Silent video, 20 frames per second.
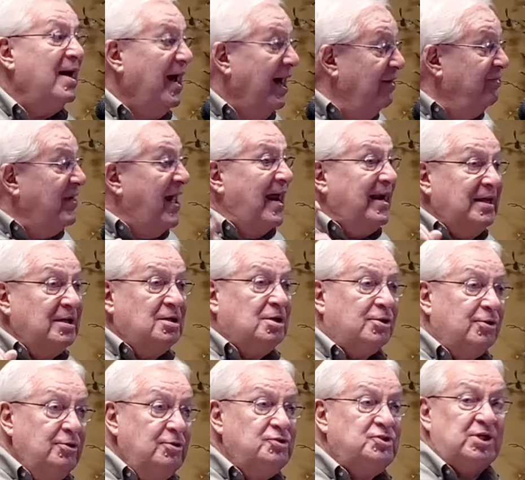And that
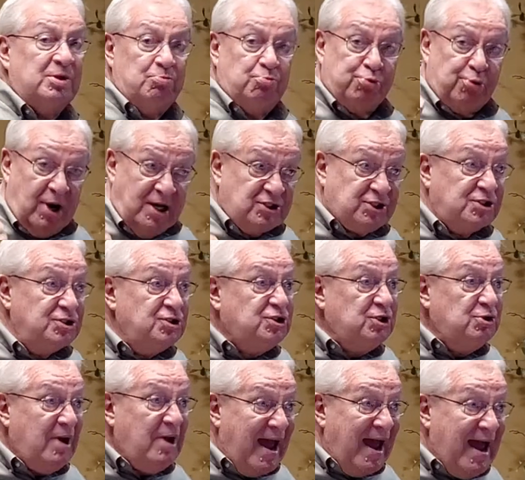includes impressions
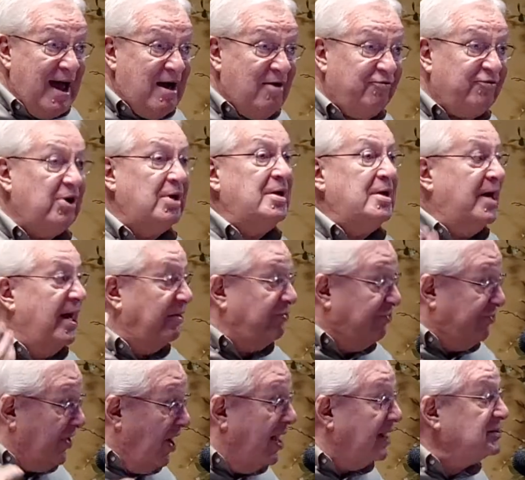you have
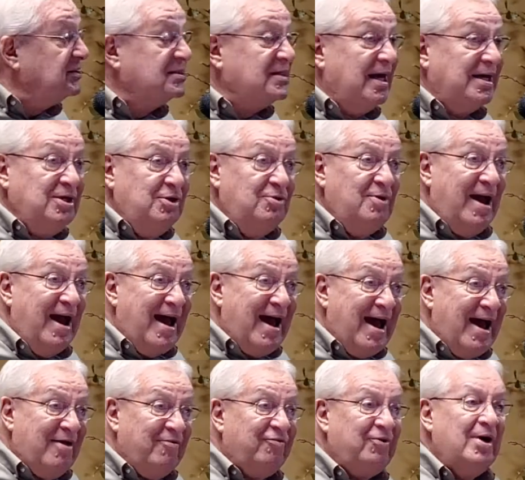and thoughts that you
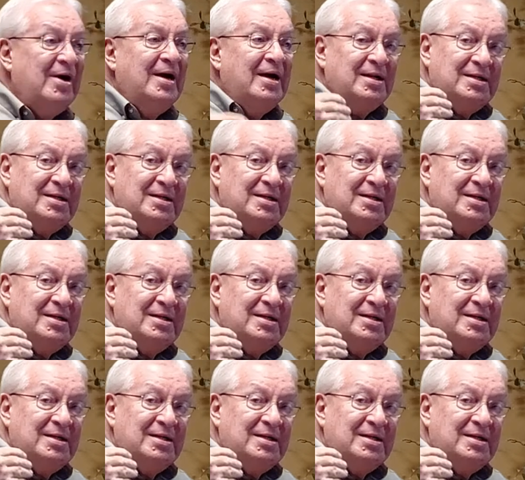have.